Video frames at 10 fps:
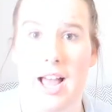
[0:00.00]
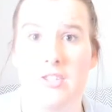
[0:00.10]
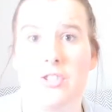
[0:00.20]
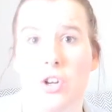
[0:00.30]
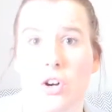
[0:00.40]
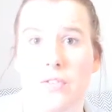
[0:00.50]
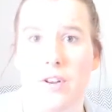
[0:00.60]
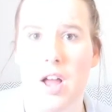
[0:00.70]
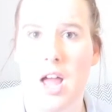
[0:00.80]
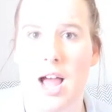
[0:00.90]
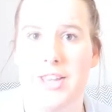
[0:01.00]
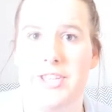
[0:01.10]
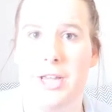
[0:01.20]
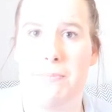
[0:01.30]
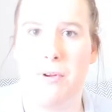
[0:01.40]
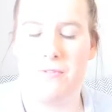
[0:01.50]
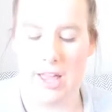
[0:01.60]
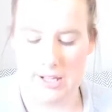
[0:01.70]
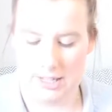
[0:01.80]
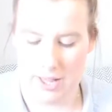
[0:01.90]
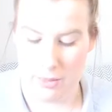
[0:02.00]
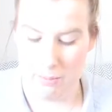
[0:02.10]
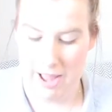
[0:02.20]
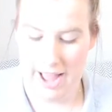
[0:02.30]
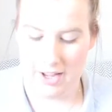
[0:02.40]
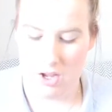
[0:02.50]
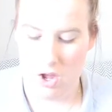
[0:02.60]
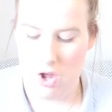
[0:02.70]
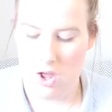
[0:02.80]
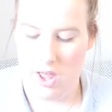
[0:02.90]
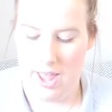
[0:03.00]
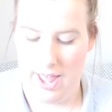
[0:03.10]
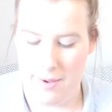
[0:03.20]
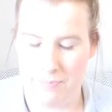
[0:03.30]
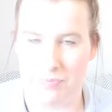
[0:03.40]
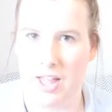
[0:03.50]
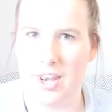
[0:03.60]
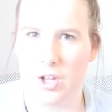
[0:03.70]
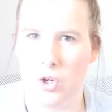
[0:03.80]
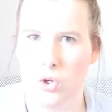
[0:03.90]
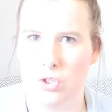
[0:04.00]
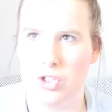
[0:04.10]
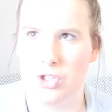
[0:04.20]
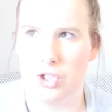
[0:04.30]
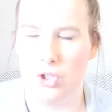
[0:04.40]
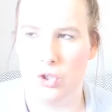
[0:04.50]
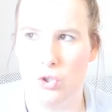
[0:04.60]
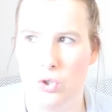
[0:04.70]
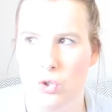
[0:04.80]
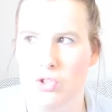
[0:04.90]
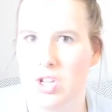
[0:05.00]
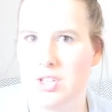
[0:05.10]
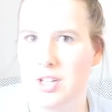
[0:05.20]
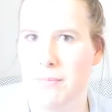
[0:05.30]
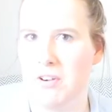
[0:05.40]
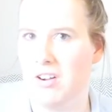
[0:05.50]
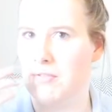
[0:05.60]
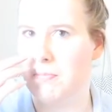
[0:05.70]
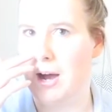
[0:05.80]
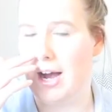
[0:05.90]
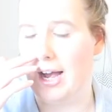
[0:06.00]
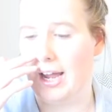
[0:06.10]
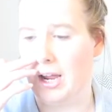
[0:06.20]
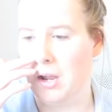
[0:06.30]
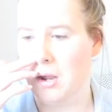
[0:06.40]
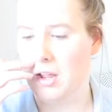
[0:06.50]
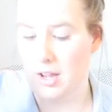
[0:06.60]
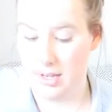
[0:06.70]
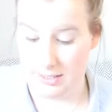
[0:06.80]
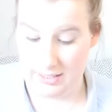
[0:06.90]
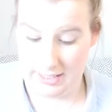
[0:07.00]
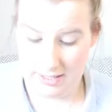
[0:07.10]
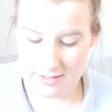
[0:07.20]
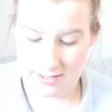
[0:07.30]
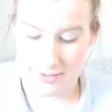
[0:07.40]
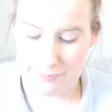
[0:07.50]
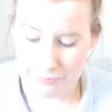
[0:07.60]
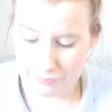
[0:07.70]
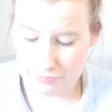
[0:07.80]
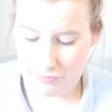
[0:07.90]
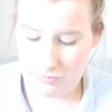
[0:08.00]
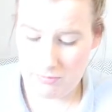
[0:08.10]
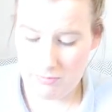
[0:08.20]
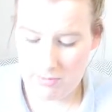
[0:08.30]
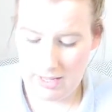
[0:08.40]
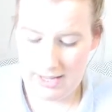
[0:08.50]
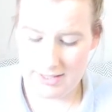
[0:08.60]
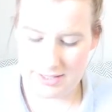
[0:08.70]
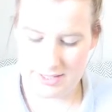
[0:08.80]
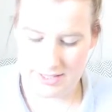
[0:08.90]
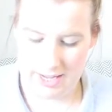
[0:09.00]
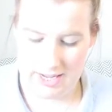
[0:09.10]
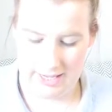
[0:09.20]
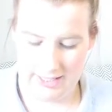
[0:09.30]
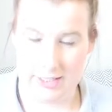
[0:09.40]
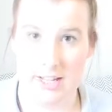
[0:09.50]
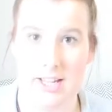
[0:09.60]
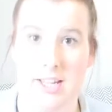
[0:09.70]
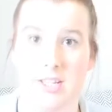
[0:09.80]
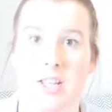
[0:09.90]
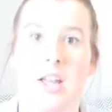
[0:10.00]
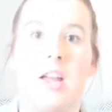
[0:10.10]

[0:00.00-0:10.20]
has sort of a dip effect at the back, and it goes to just above my knees. Inside is